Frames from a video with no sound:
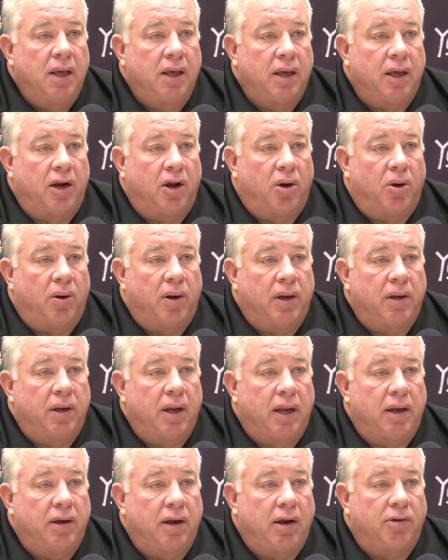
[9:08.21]
you know,
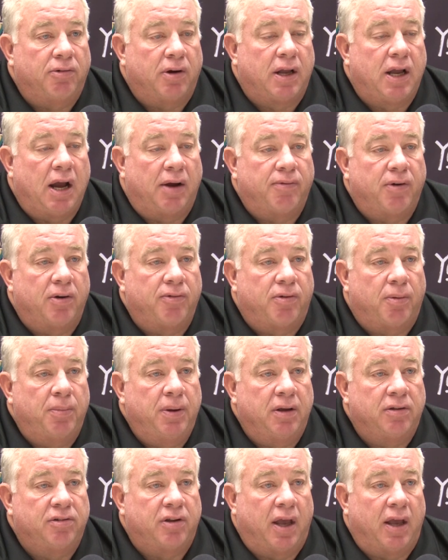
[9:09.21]
and recovering from
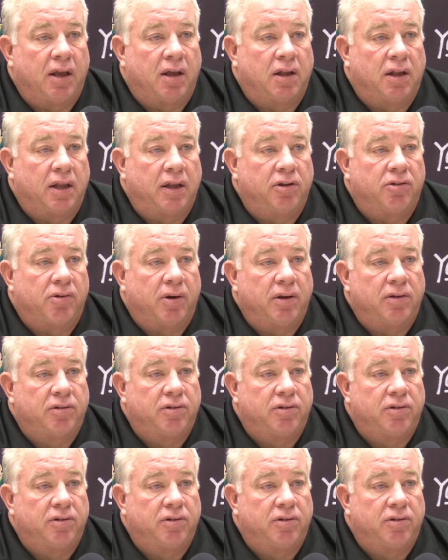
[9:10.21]
his ankle injury.